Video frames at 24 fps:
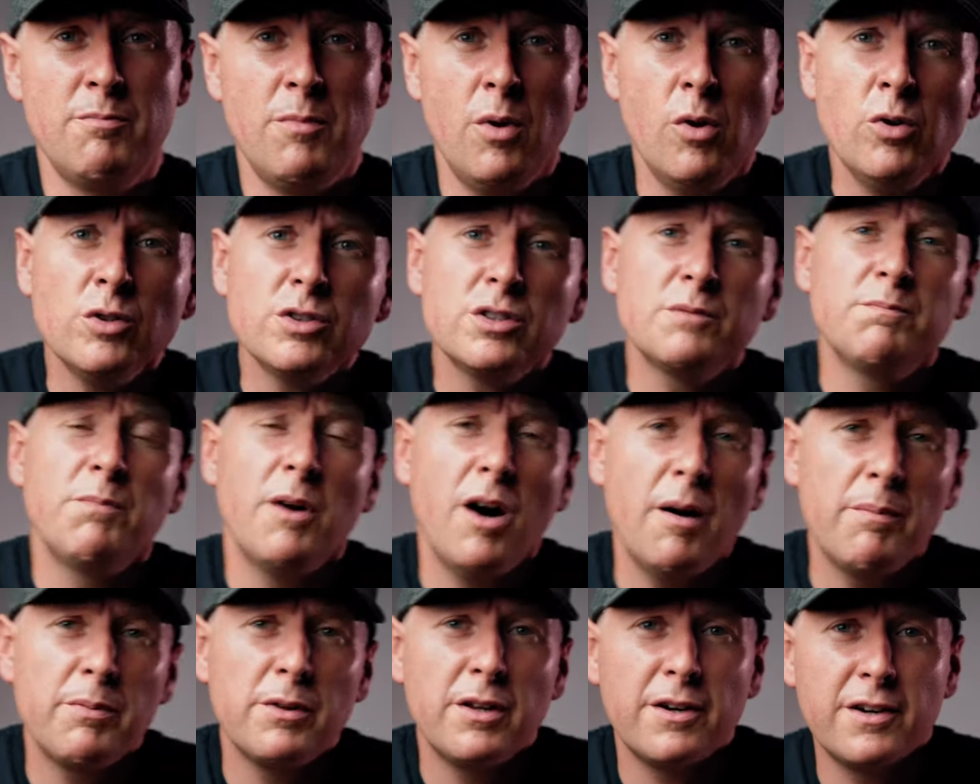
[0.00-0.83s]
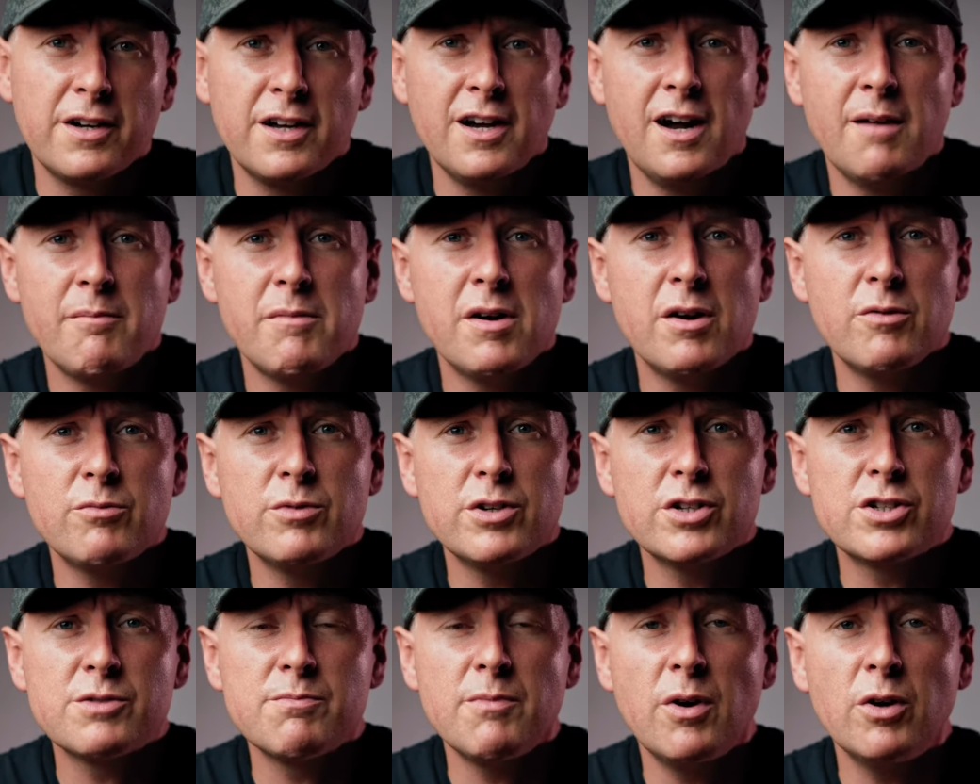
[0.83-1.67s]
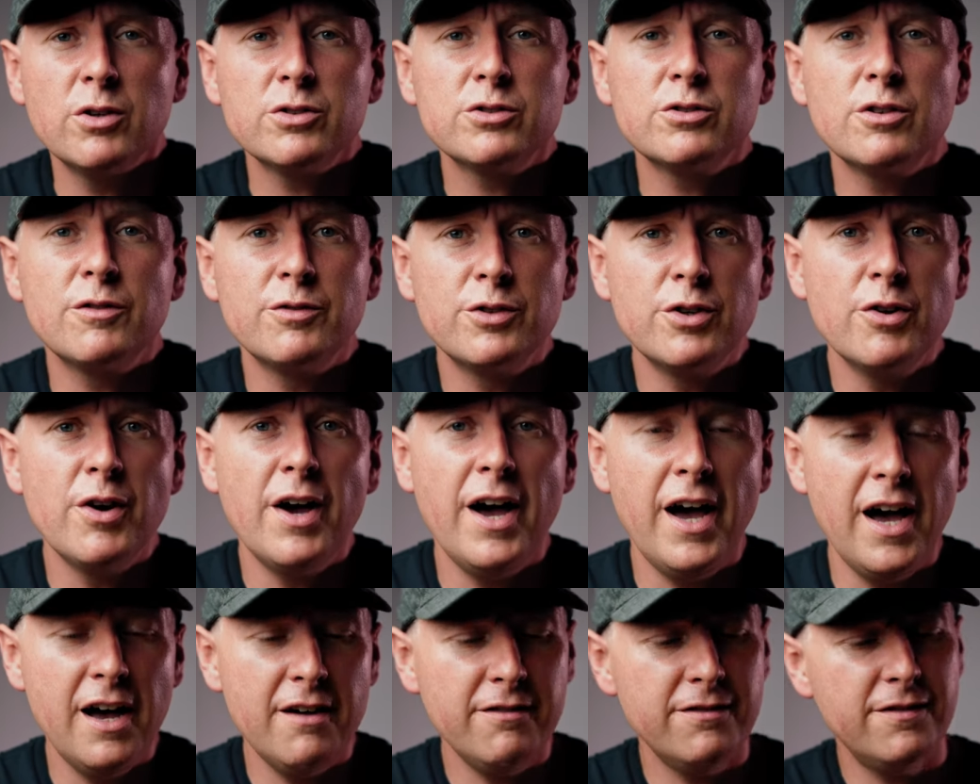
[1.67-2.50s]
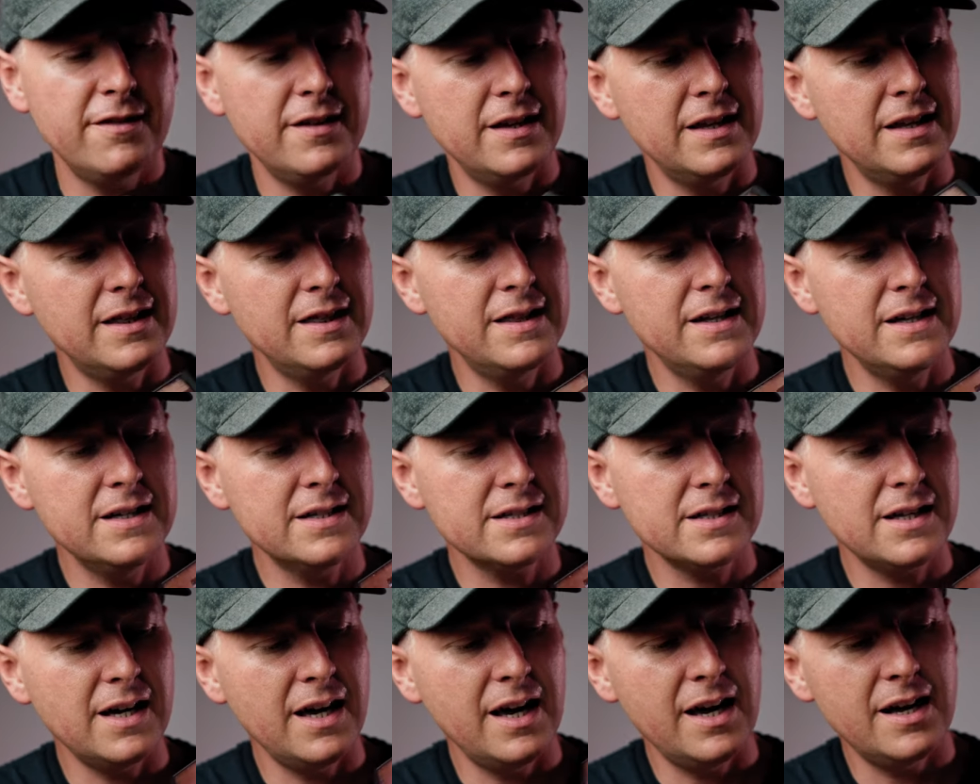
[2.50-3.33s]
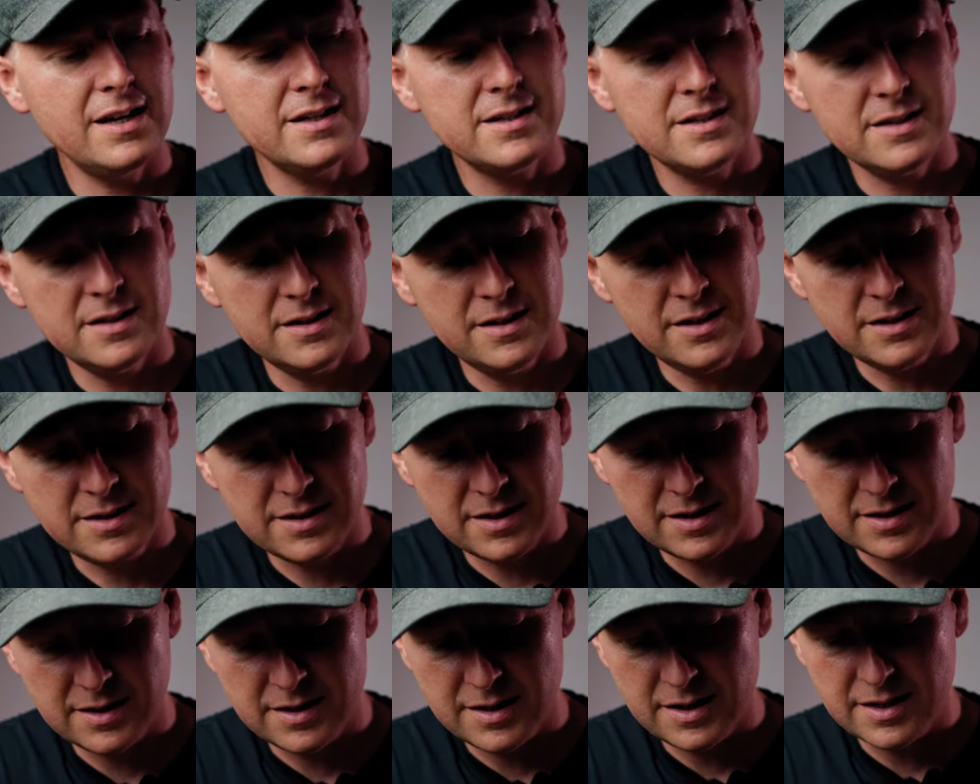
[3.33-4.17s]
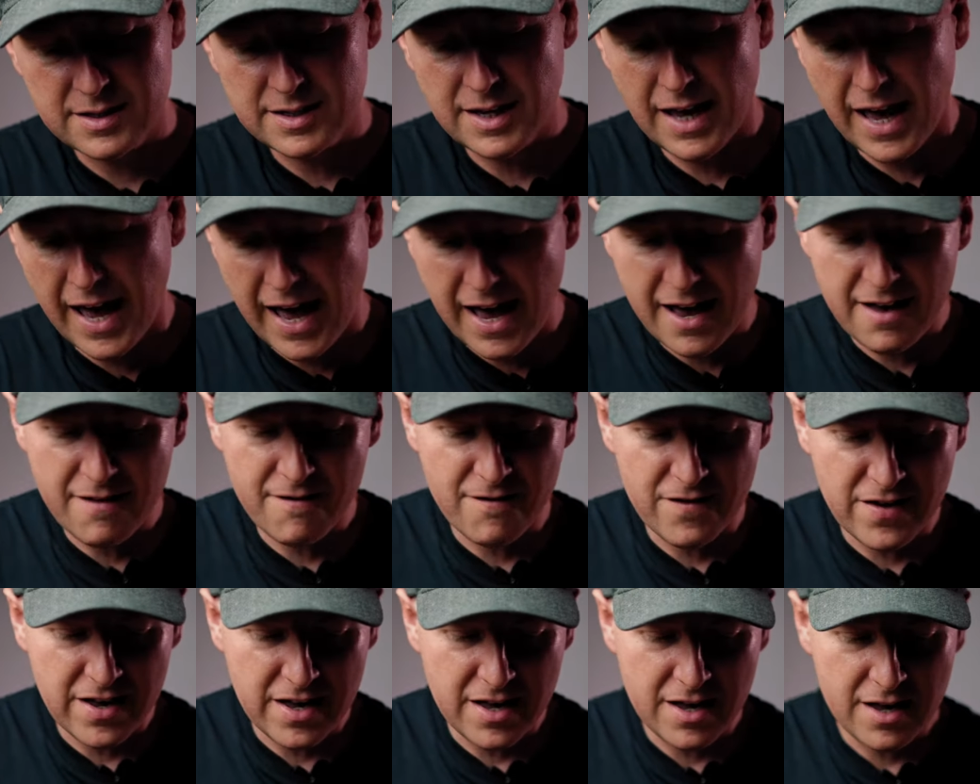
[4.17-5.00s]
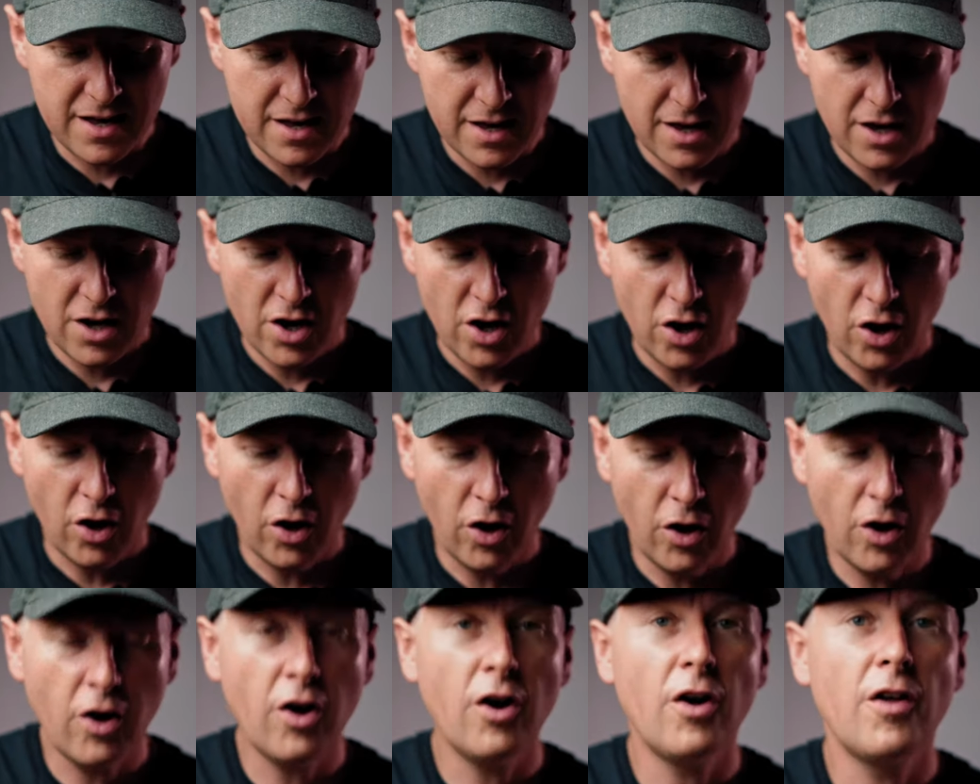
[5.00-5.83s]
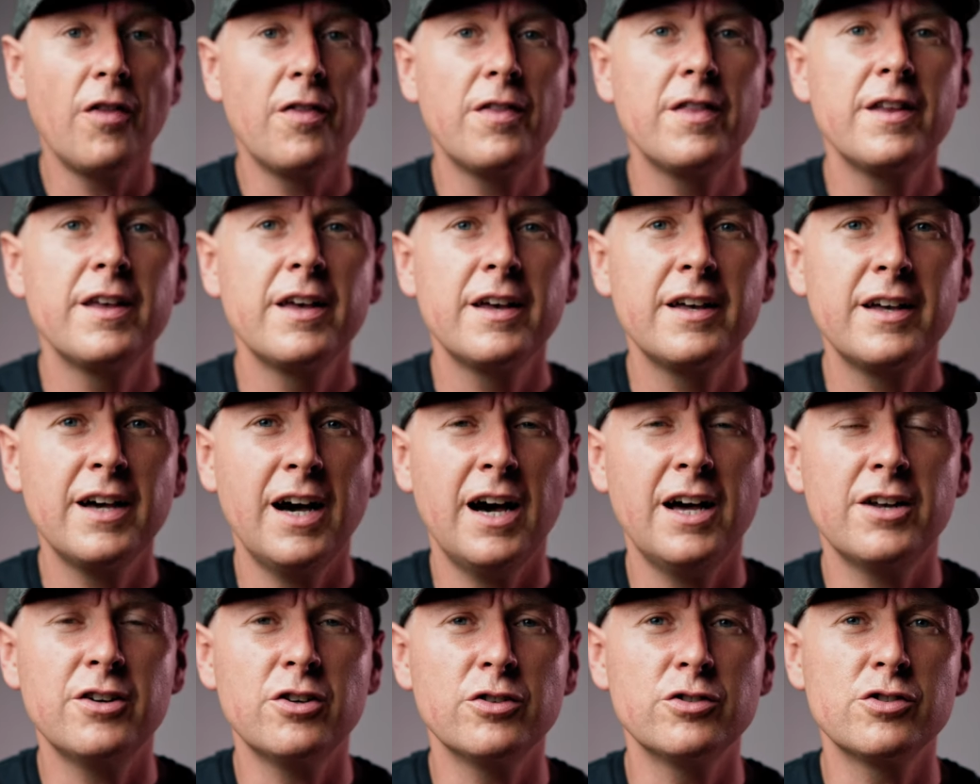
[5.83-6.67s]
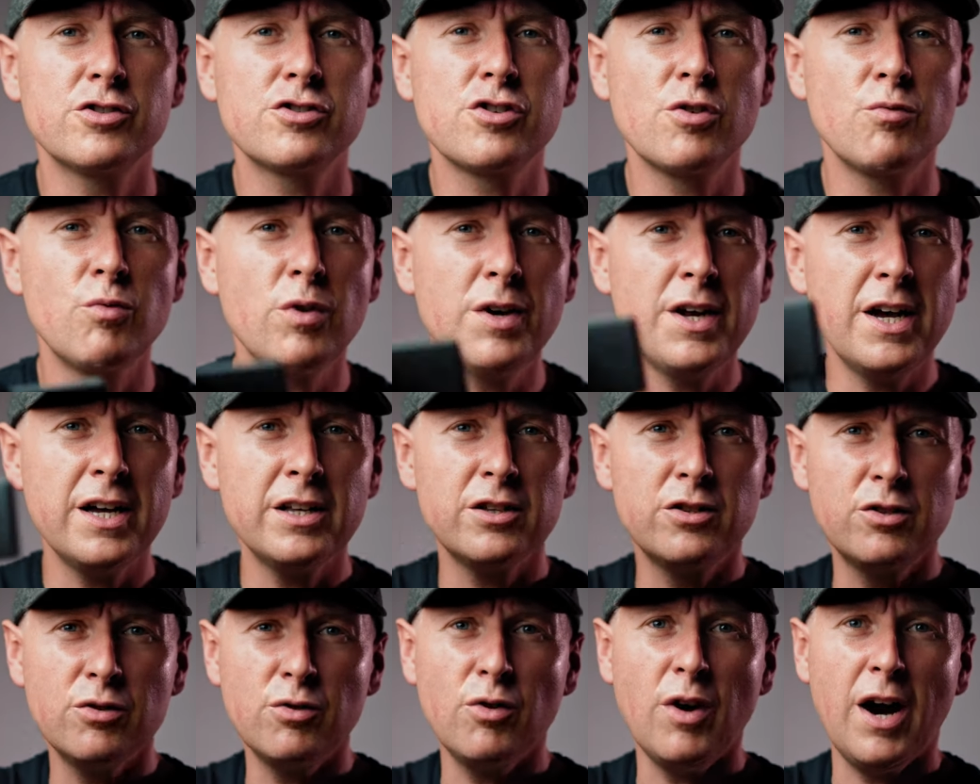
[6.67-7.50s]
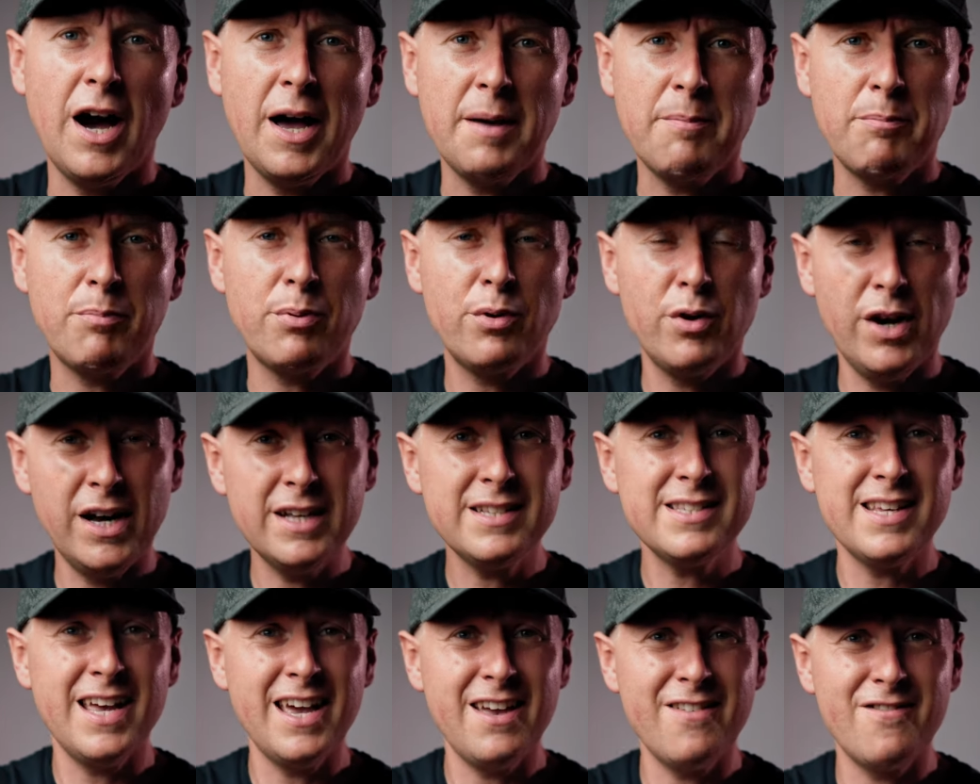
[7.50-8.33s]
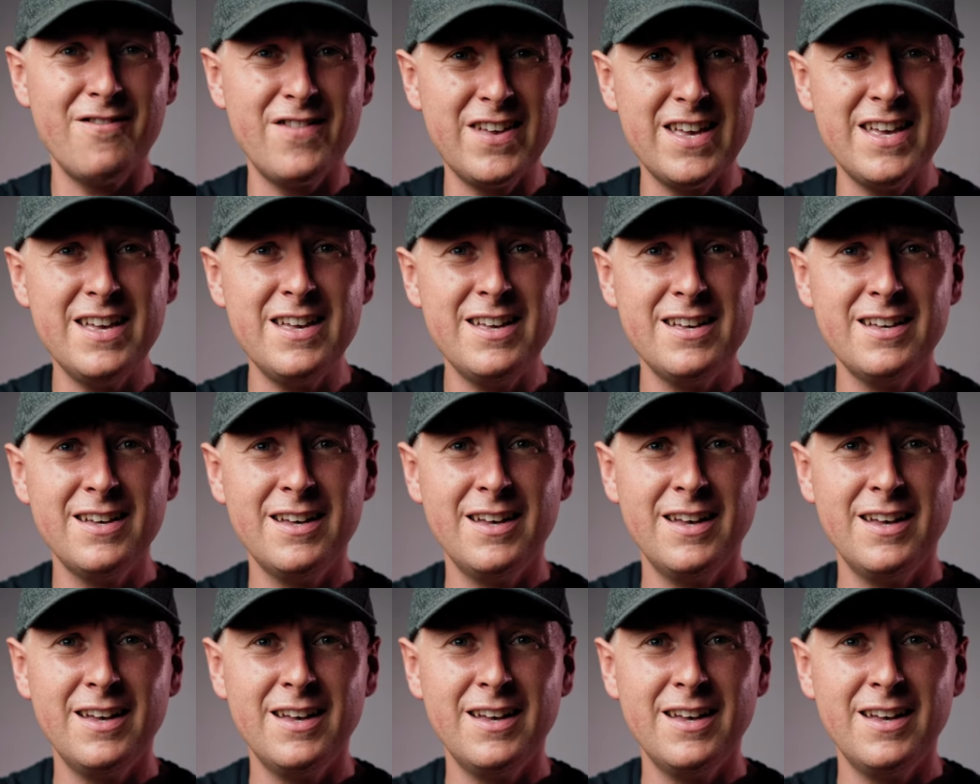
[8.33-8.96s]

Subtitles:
most popular camera, which most of you have. In this case, this is this AV on Canon. So what I do, I press AV